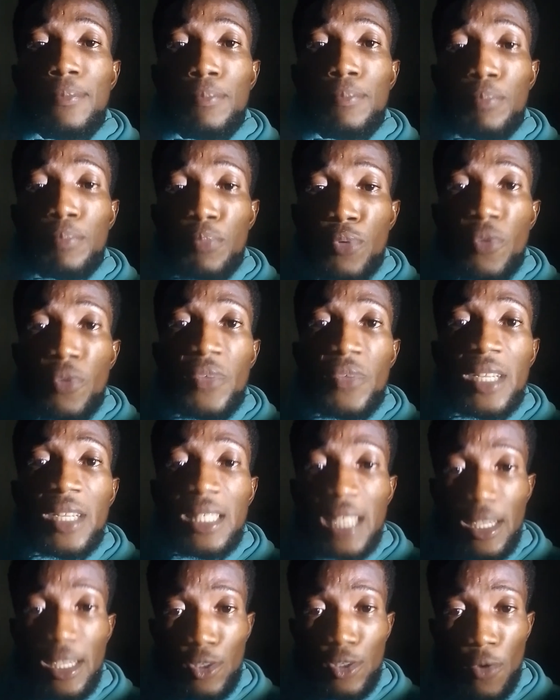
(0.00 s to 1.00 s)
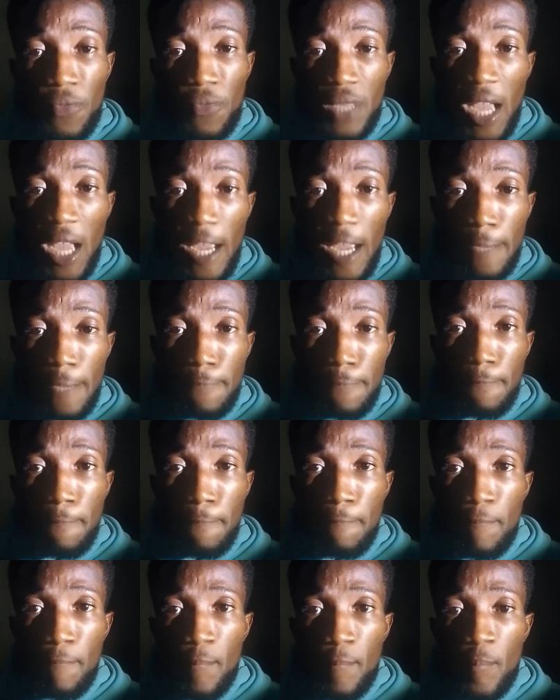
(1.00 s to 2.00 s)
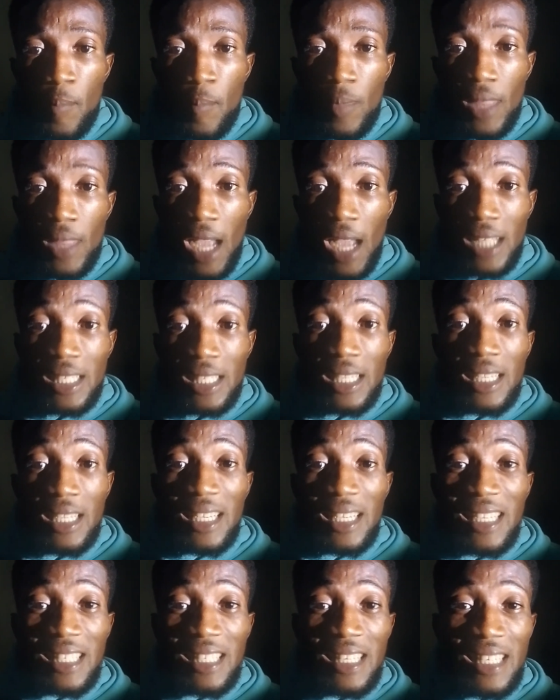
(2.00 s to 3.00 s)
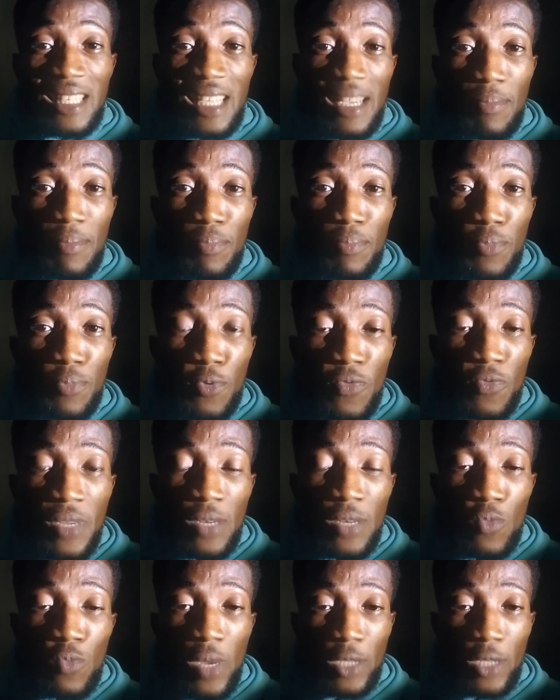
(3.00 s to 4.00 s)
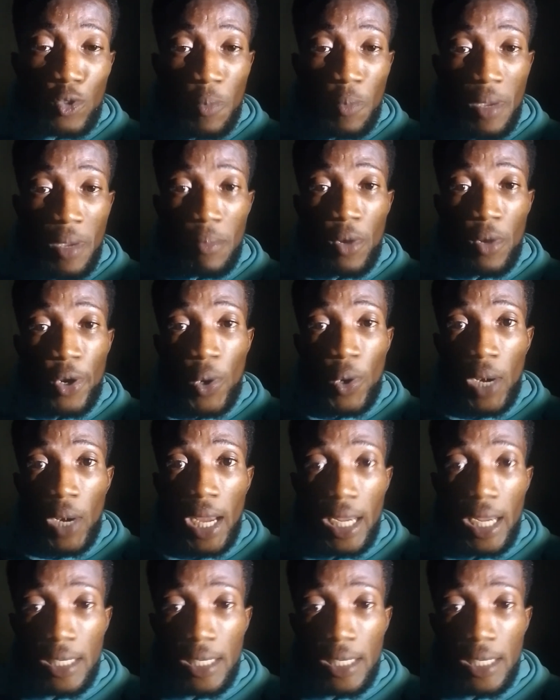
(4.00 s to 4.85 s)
proved the test of time that it is a proven way to make money online.